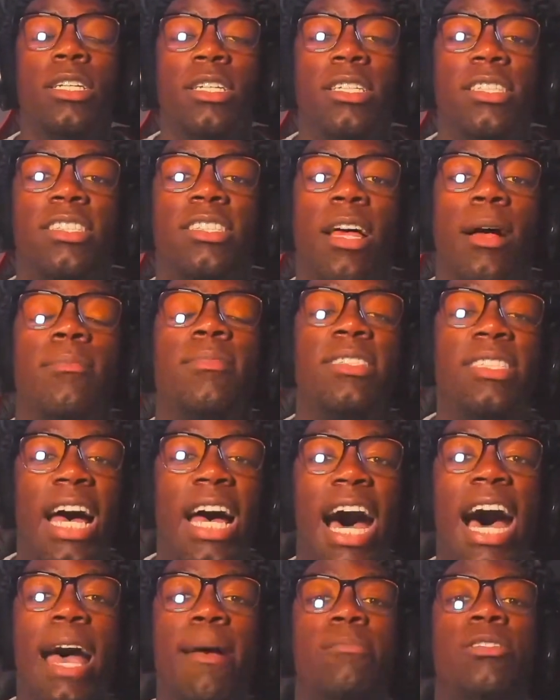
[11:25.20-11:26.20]

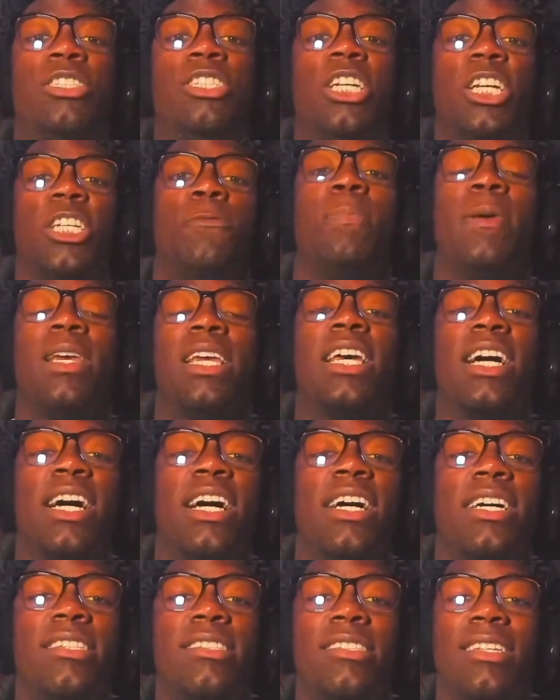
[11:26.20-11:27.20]
Sometimes just
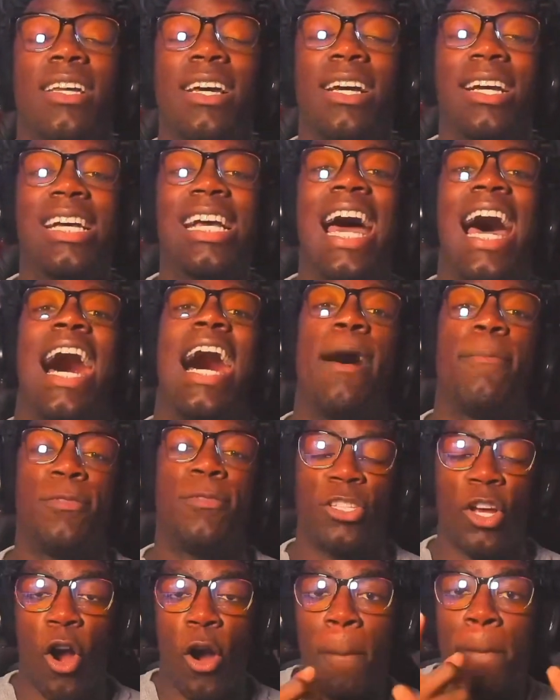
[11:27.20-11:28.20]
because
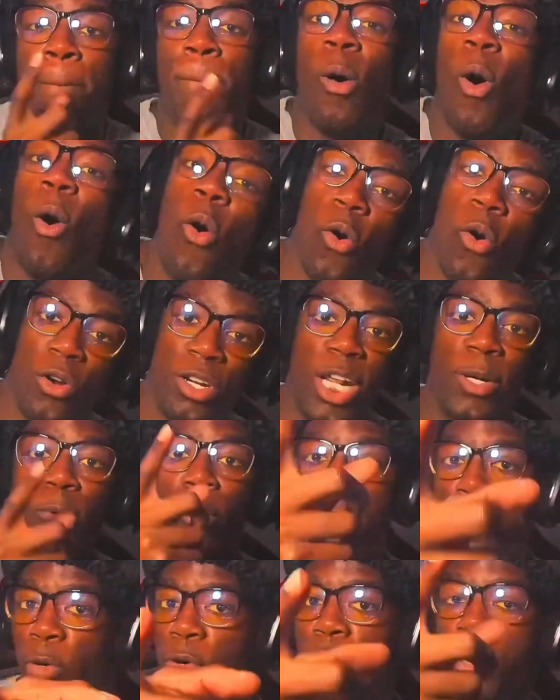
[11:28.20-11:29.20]
cops are bored, they
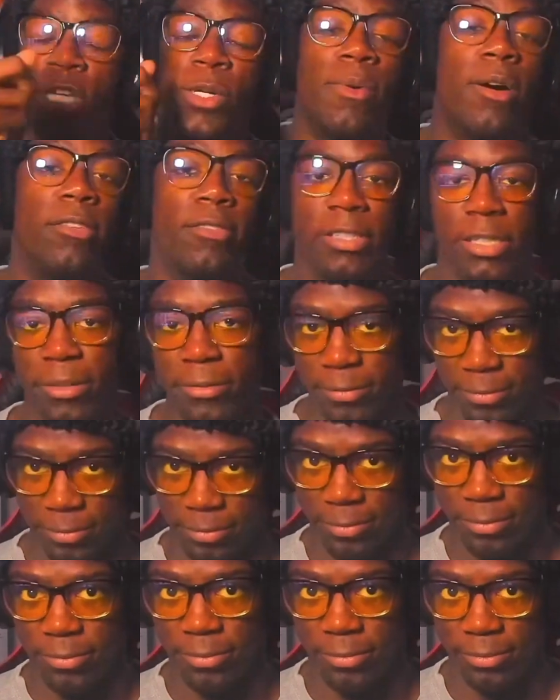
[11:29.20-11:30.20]
will pull you over.
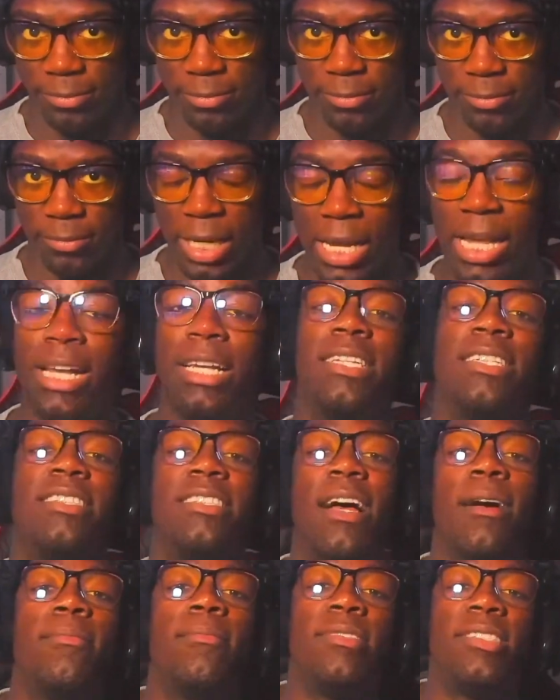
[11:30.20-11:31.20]

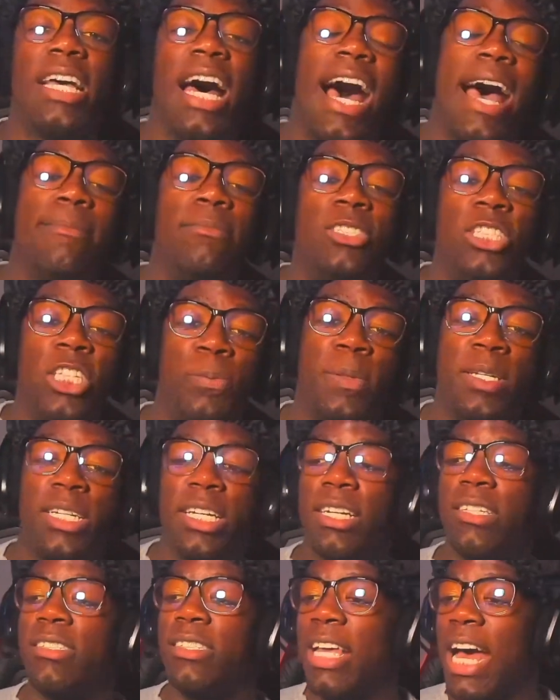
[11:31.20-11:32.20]
Sometimes just
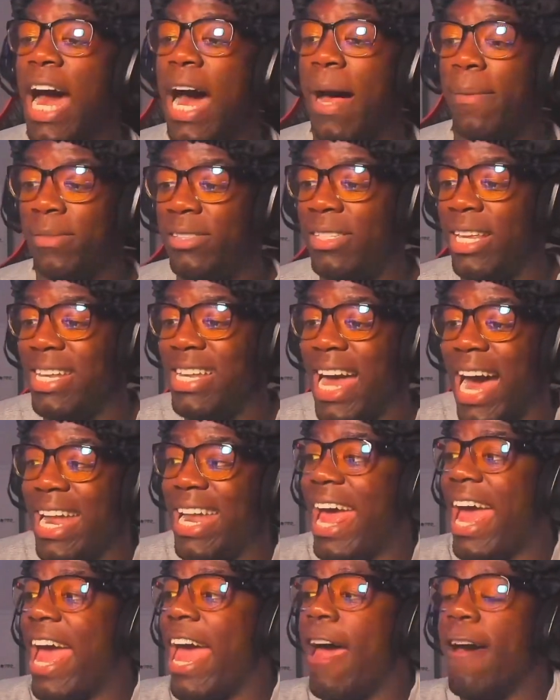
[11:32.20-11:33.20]
because cops did
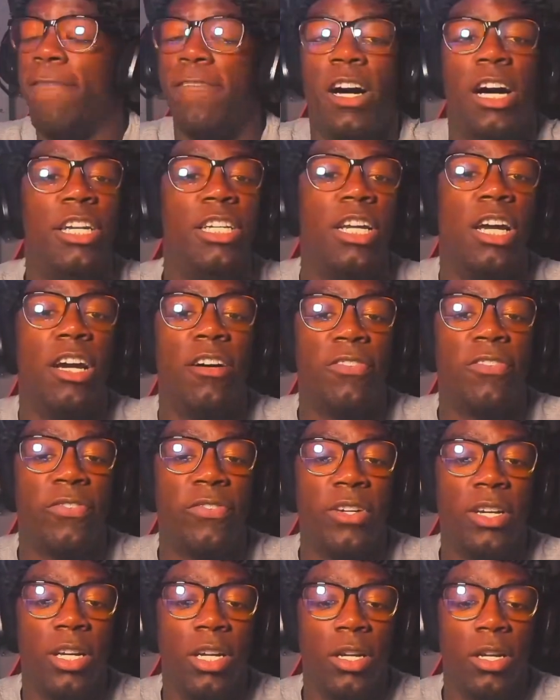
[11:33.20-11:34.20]
not have enough
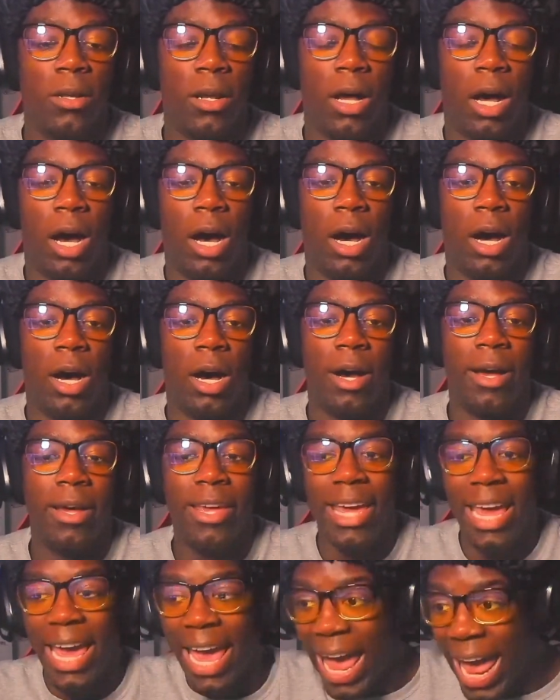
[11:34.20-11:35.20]

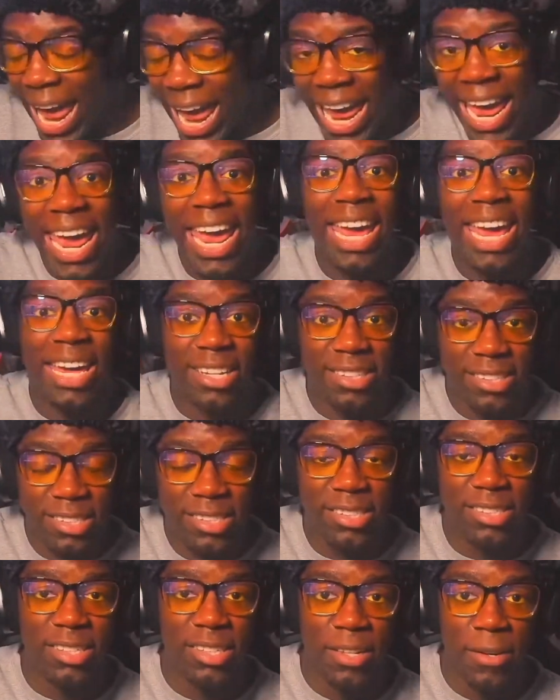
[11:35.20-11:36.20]

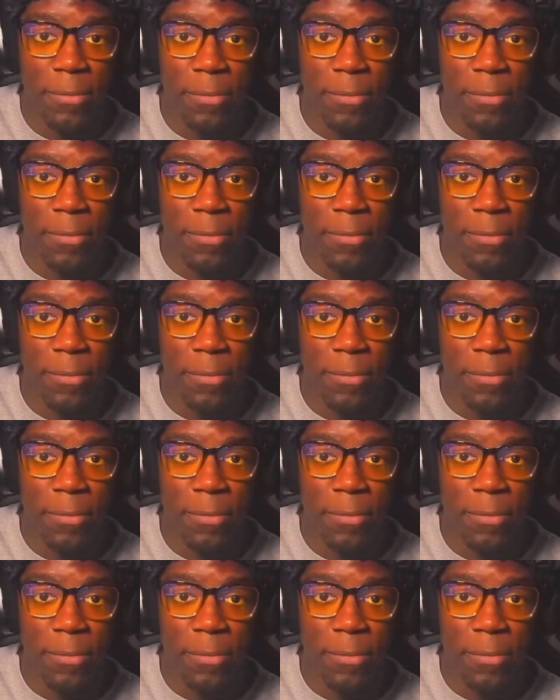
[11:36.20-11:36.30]
heads,